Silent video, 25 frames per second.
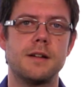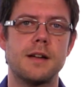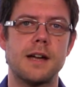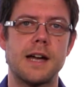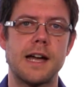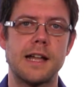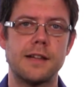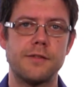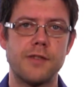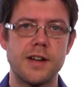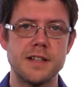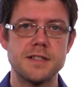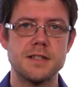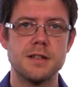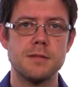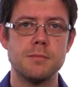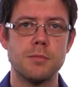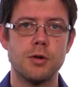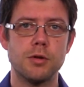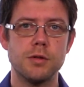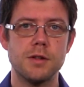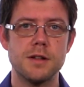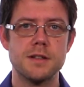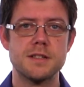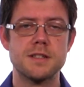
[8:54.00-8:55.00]
Advanced
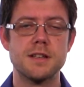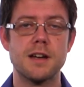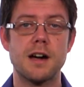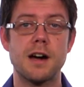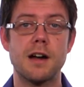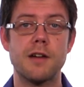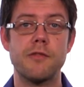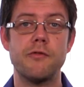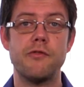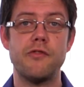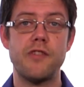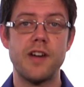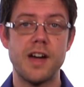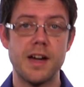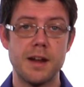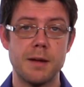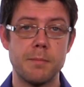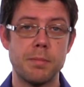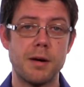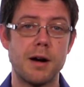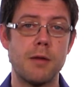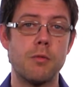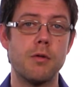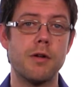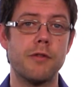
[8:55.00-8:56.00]
models are very
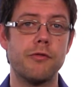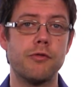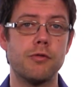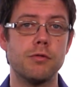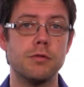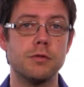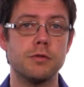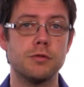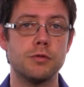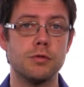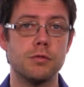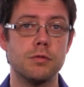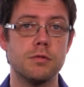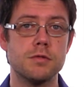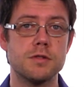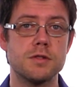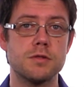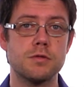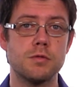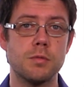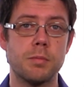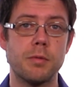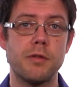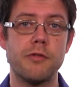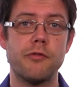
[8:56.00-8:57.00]
powerful tools
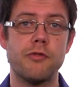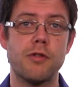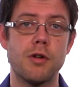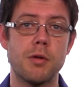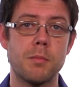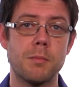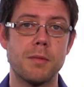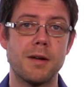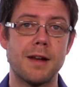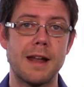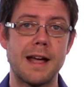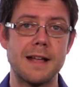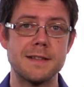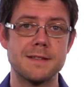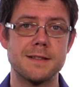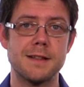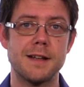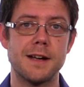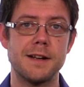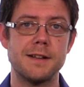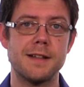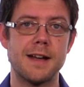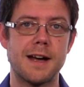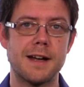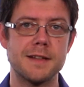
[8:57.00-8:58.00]
to perform
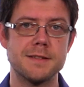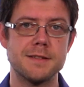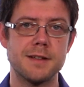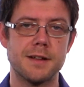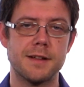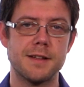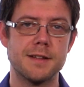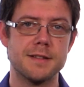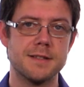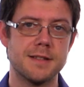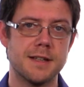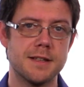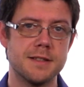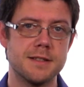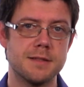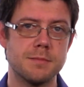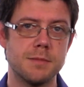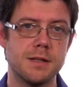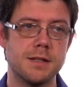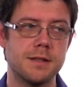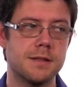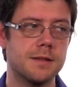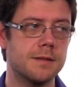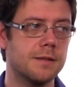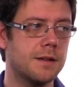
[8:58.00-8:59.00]
landslide hazard
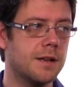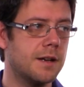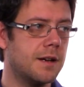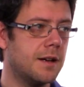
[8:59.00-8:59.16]
assessment.